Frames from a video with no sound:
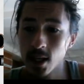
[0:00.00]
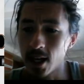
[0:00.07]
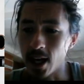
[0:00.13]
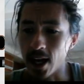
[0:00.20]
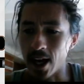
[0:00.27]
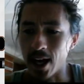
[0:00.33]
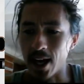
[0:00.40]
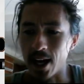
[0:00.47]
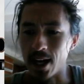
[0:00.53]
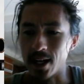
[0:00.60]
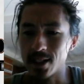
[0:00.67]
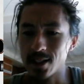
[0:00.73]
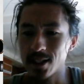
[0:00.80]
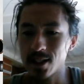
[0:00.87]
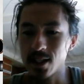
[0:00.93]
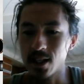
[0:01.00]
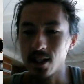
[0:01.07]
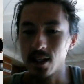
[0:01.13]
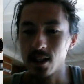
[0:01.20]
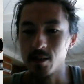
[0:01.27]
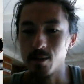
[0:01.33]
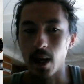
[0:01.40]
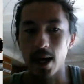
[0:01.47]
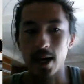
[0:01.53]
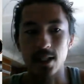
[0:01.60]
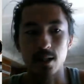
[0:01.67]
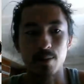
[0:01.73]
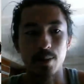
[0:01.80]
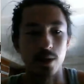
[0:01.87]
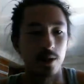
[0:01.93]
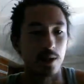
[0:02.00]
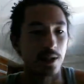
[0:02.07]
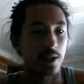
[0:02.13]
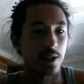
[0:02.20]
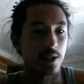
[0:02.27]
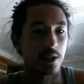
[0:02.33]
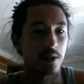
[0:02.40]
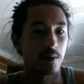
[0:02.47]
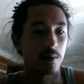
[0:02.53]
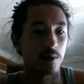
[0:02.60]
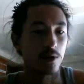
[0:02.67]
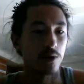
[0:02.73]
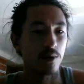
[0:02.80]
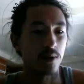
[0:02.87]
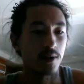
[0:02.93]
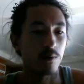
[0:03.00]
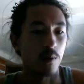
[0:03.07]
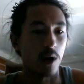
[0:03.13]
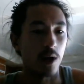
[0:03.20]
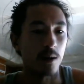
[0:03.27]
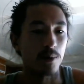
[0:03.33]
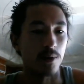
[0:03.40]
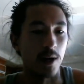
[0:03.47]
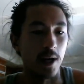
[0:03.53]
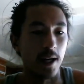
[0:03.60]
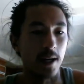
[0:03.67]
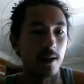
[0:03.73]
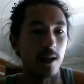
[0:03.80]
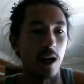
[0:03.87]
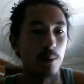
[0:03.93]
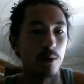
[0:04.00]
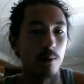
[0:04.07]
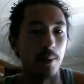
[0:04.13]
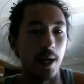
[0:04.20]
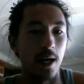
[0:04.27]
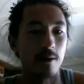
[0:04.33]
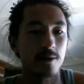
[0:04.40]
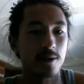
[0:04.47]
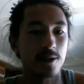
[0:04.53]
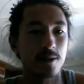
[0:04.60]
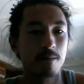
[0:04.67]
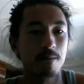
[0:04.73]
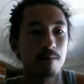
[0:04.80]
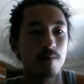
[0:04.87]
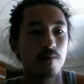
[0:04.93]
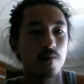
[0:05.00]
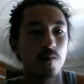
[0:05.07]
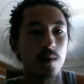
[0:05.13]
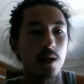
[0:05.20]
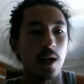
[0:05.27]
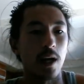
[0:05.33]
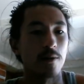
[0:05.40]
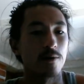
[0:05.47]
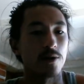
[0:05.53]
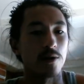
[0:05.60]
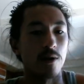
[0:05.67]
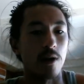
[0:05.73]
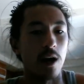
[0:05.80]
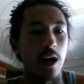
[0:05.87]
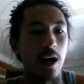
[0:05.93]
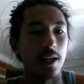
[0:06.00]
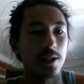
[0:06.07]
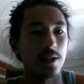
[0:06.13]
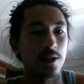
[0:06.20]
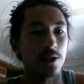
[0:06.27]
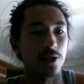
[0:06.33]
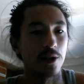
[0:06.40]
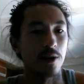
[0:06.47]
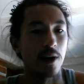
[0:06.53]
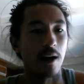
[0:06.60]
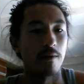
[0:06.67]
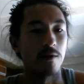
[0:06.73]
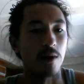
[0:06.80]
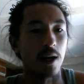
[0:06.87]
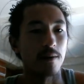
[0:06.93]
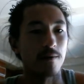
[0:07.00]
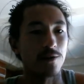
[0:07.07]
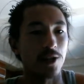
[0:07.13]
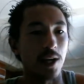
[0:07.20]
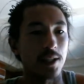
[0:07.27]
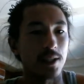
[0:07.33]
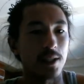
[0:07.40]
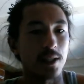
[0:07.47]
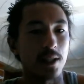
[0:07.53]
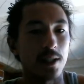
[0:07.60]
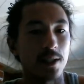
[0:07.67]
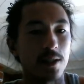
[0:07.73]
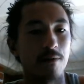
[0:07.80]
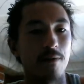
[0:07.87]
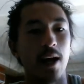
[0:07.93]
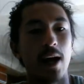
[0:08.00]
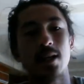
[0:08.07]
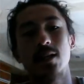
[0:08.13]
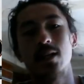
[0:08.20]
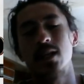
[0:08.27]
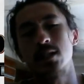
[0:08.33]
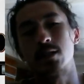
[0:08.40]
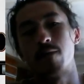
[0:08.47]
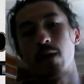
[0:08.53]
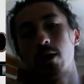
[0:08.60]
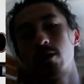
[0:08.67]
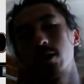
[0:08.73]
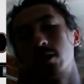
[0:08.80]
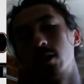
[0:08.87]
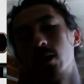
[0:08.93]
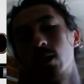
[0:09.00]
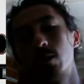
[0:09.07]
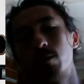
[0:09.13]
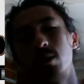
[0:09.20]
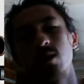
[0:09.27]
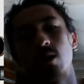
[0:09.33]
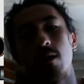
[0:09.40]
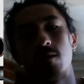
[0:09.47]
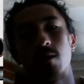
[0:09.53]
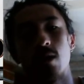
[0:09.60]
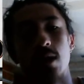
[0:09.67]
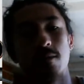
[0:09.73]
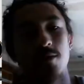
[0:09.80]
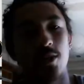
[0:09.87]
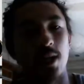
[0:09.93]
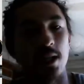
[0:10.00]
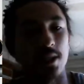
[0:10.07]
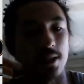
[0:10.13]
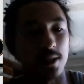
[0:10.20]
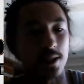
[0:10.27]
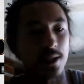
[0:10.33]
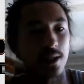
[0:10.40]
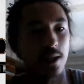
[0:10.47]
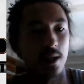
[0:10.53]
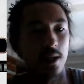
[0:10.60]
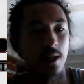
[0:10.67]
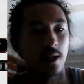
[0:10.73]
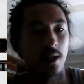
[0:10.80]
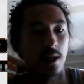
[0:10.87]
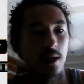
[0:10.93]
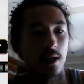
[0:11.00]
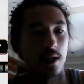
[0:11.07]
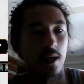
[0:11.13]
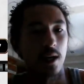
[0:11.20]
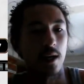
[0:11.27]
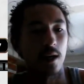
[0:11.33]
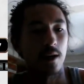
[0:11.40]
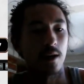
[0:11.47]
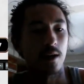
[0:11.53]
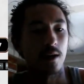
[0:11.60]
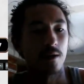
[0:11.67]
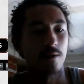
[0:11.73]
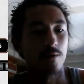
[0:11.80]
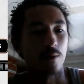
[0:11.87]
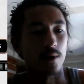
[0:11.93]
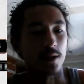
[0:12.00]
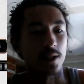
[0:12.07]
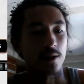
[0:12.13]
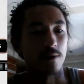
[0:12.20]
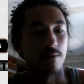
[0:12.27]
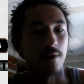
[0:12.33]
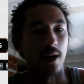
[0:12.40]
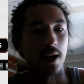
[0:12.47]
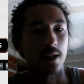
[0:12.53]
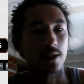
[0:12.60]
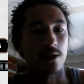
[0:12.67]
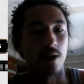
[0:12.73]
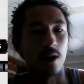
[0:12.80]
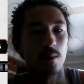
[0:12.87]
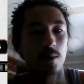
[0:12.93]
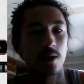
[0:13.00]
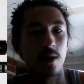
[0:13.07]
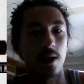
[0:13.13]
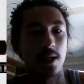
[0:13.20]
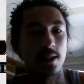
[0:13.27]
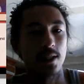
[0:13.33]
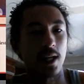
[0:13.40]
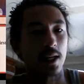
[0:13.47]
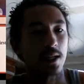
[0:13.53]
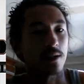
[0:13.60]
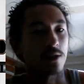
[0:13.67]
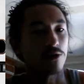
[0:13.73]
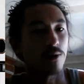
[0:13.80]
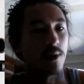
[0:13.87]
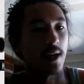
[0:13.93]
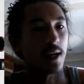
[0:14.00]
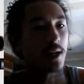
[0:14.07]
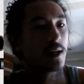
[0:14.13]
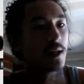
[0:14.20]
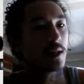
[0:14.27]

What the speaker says: And in my experience, you only want to play a couple bounce. And there's a lot. You have a lot of chances at this effect. It's very good, but you have a lot of chances for this effect. So I'm going to go ahead and take the trick.